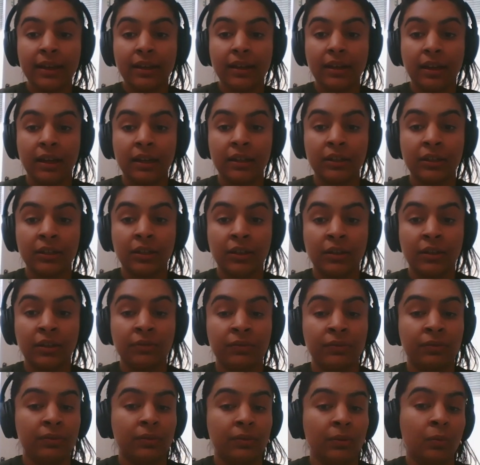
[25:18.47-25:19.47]
kind of
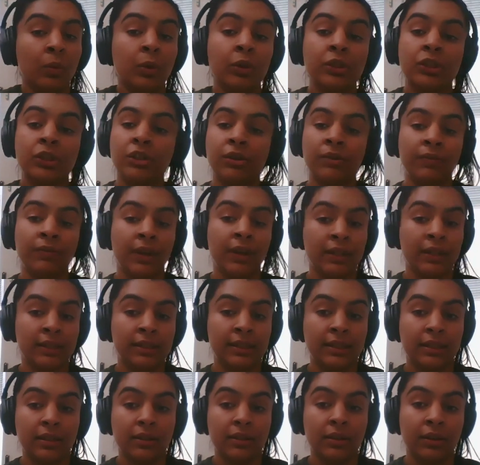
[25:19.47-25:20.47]
what's your
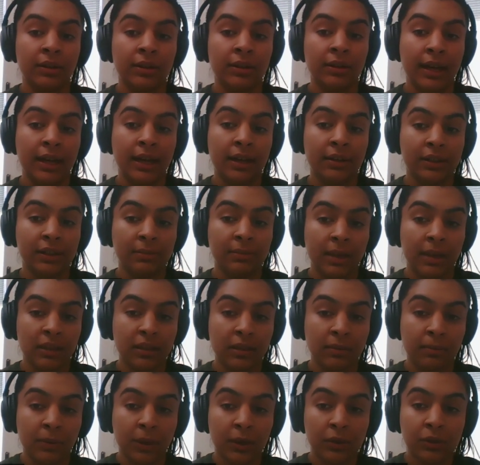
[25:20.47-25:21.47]
advice on how to make the
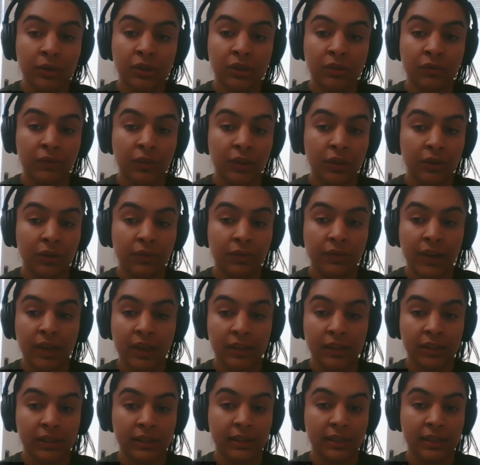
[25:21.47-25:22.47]
most of
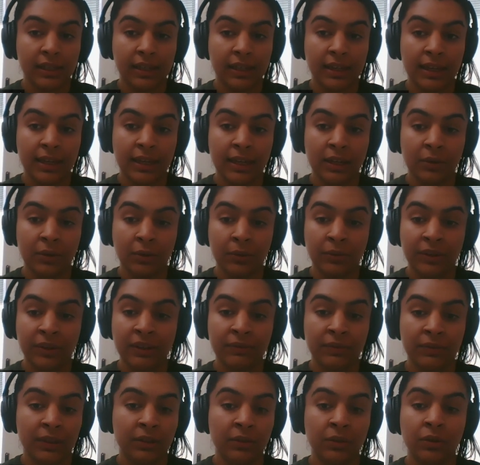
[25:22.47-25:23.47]
university, or
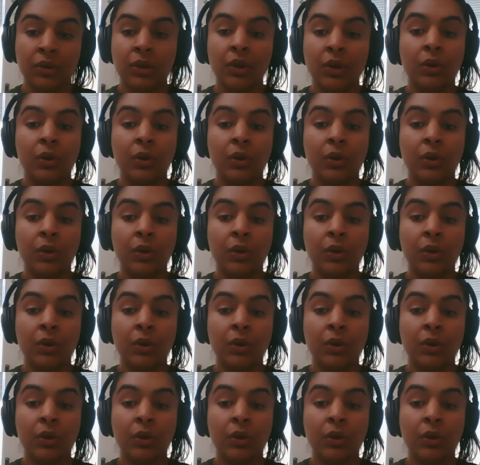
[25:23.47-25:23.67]
even